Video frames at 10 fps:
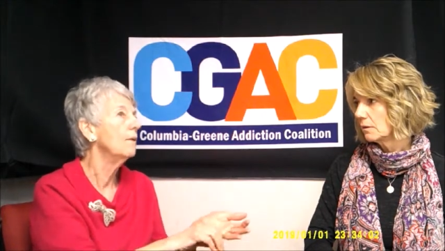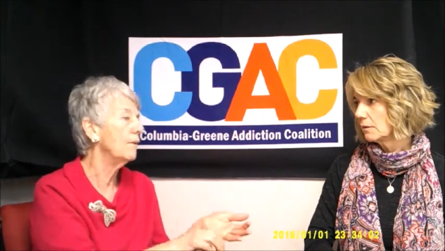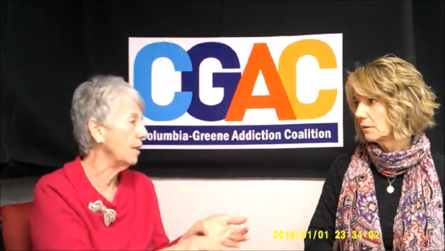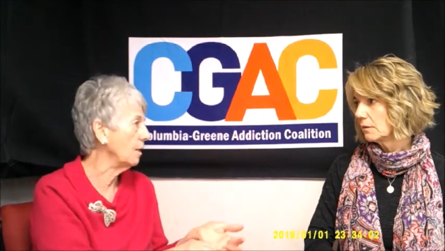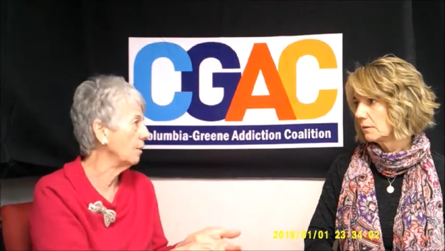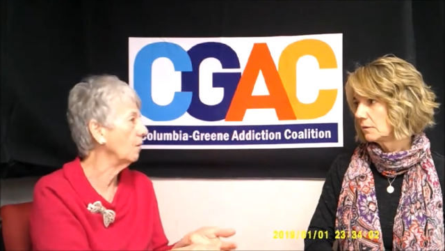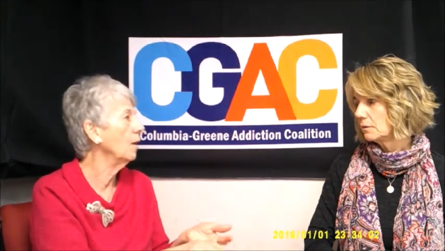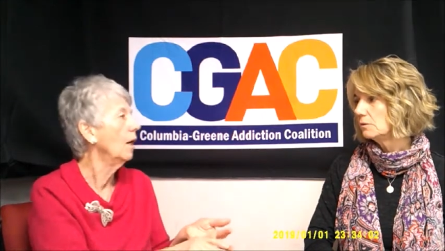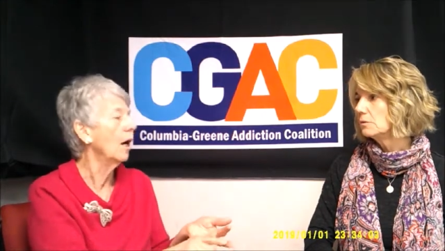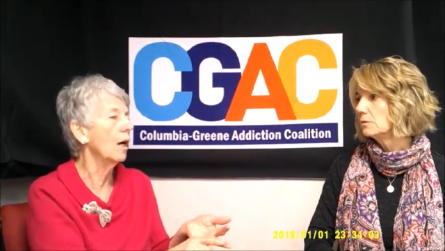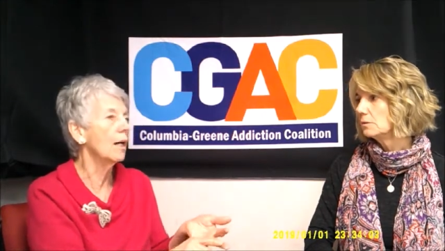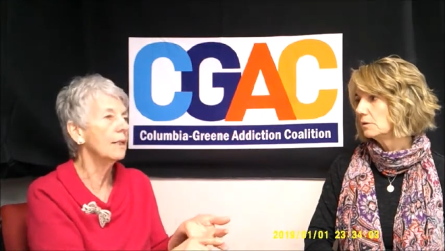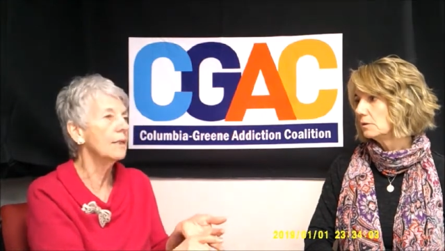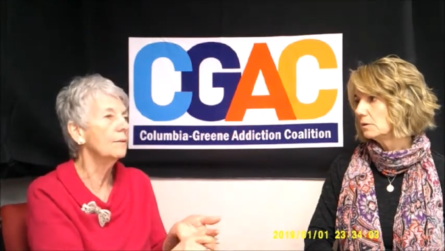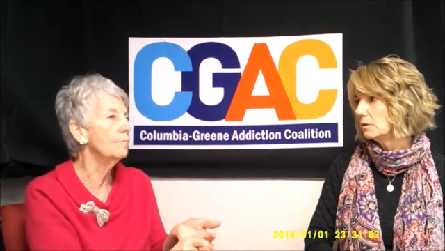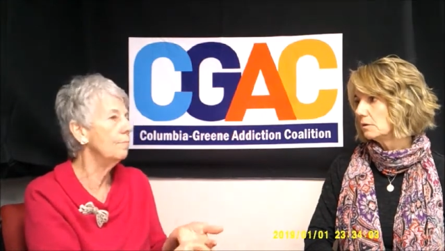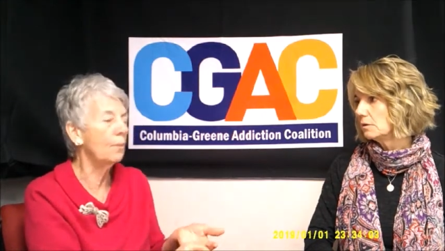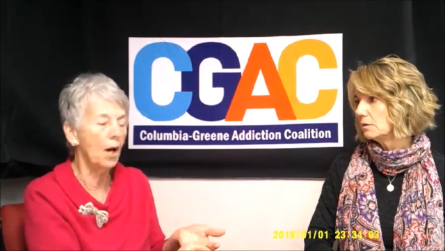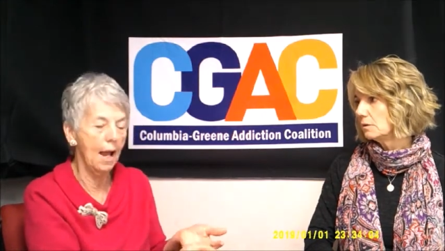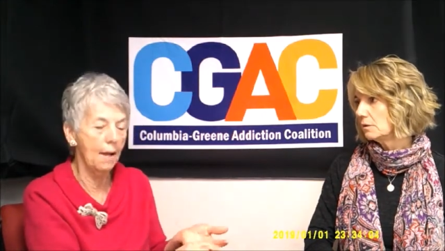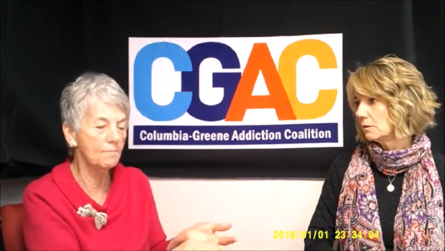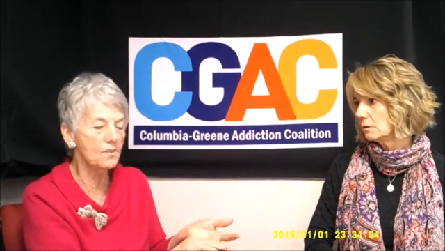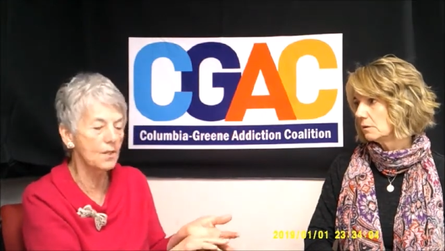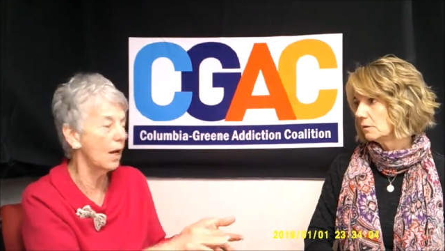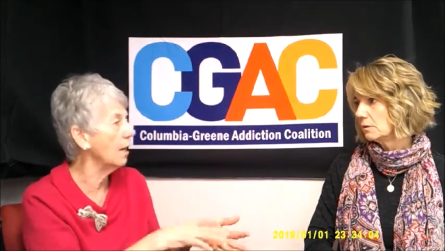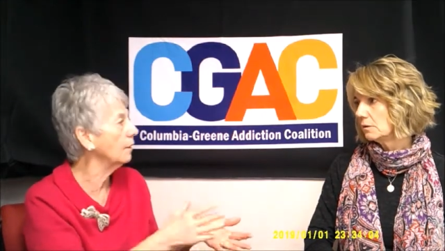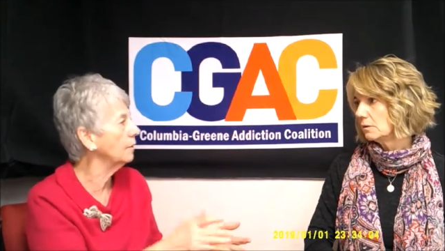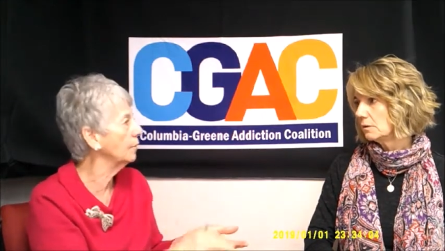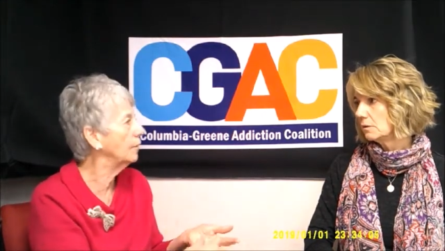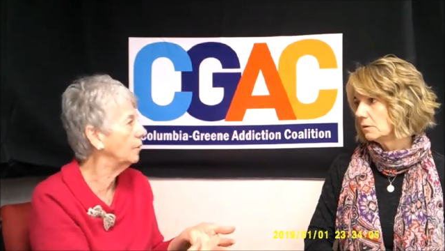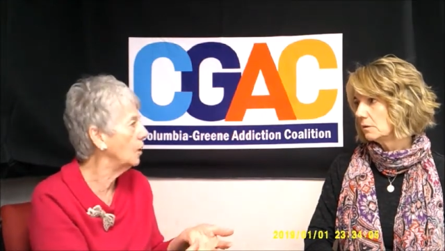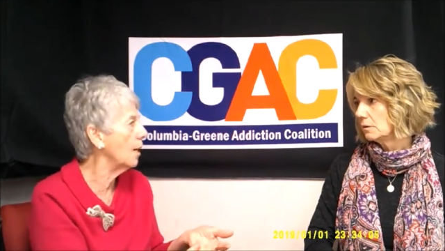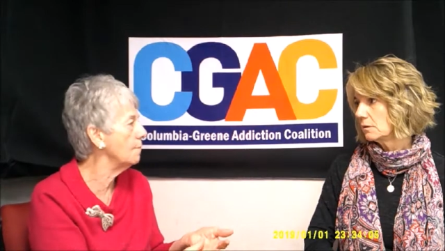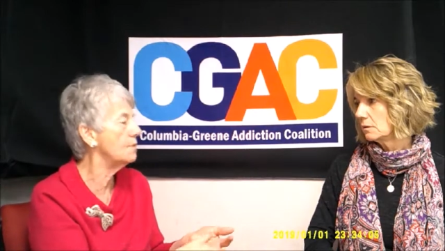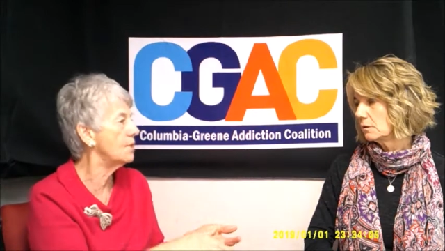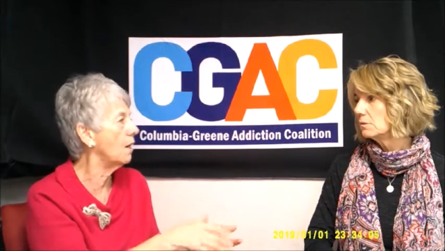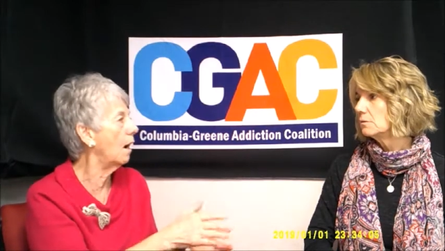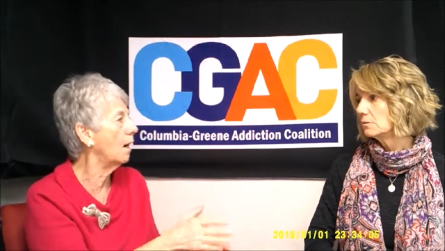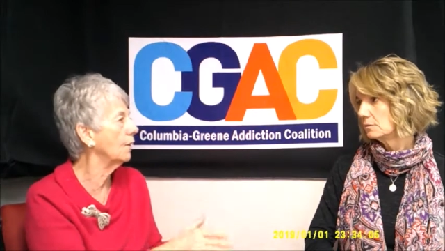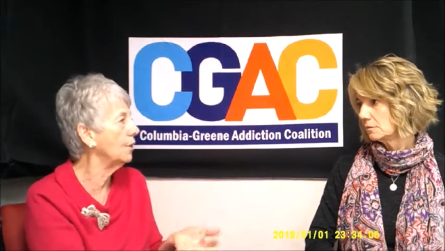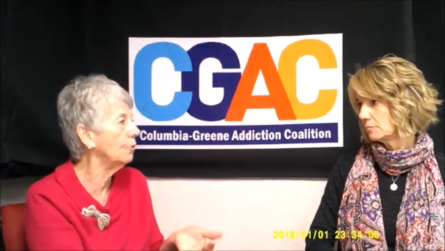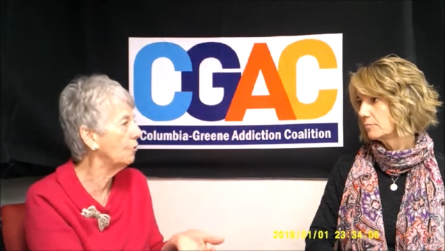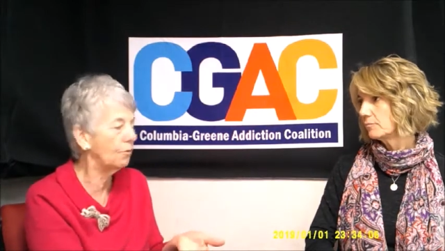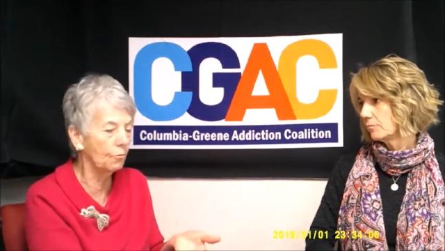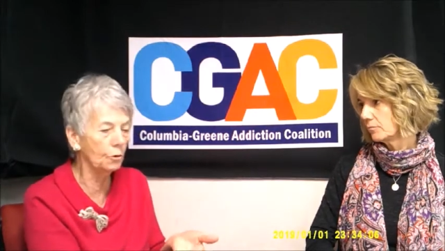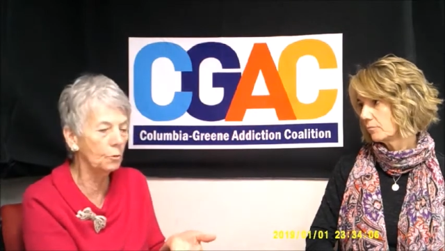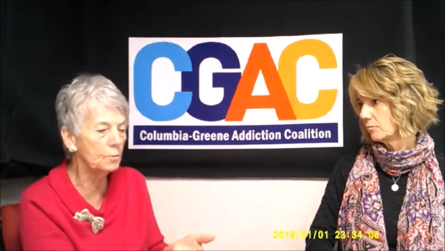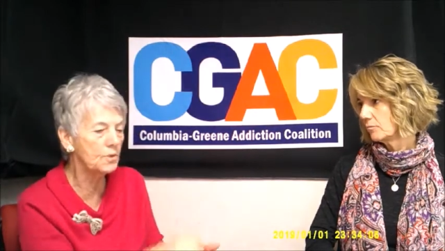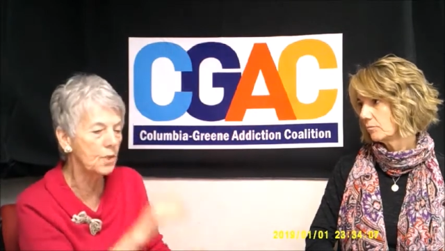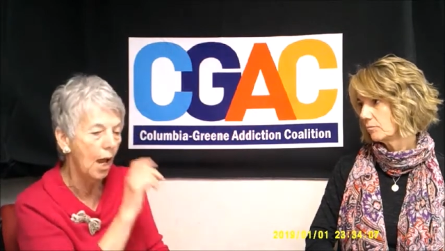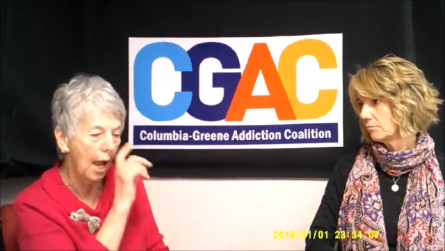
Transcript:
Speaker 1: theater, uh, perhaps uh, clubs, uh, youth groups,